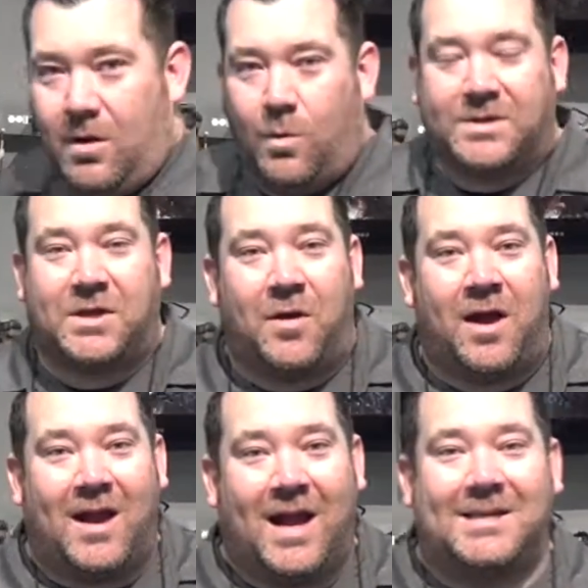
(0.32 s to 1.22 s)
What's going
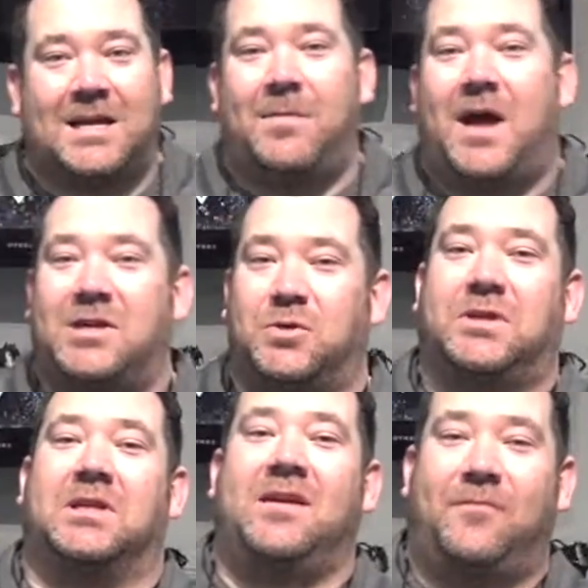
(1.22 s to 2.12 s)
on, guys? I'm Nigel
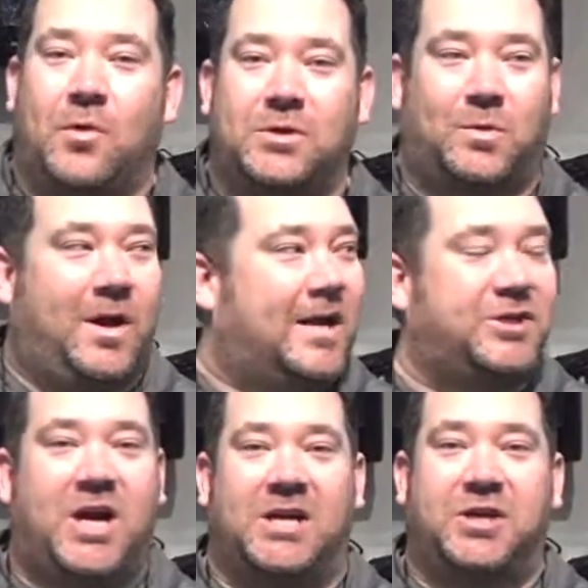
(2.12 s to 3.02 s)
with Elite Force. We're here at
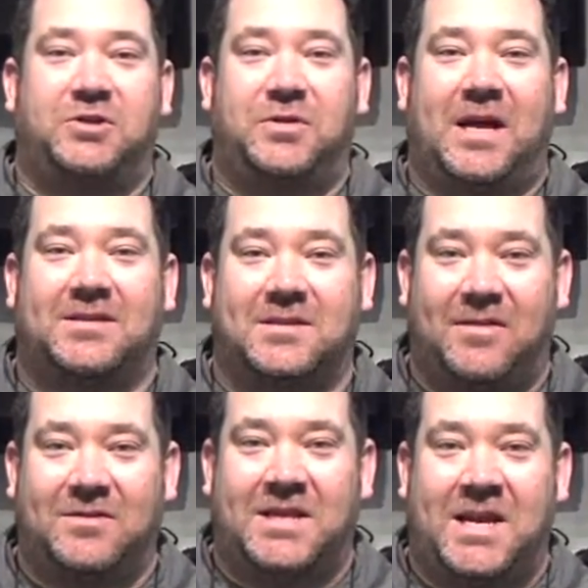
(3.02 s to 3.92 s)
SHOT Show
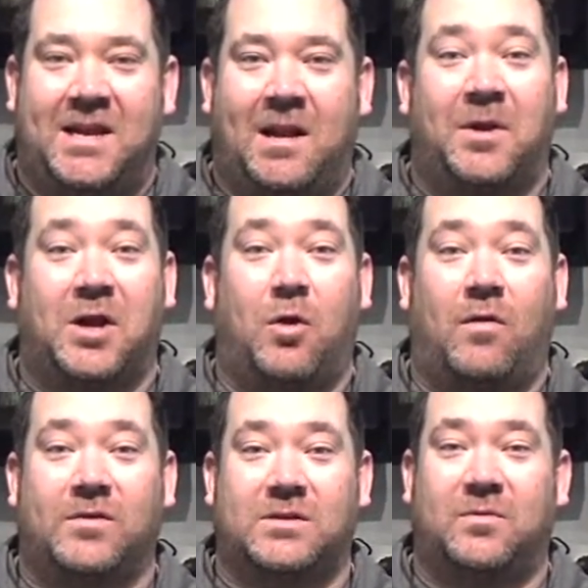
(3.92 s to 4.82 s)
2017, and I'm going to go
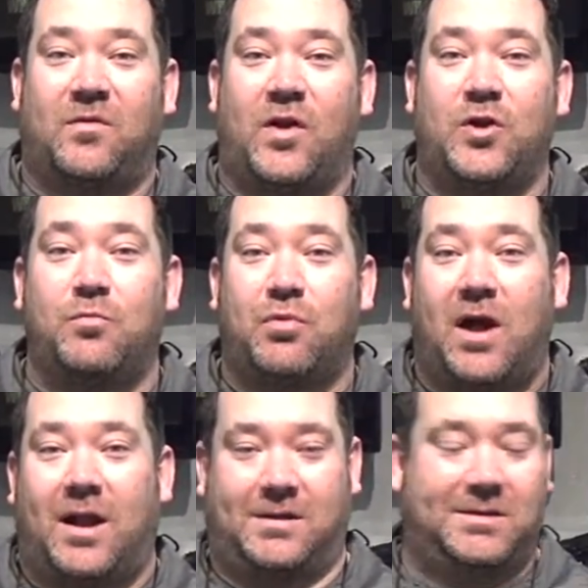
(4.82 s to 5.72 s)
over some of our new
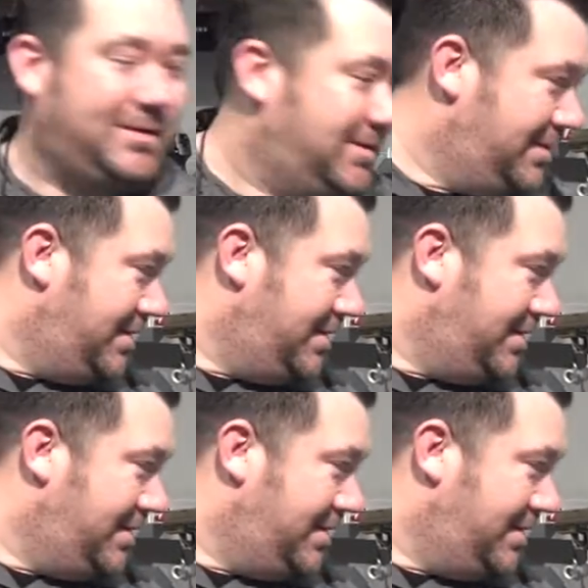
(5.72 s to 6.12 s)
products.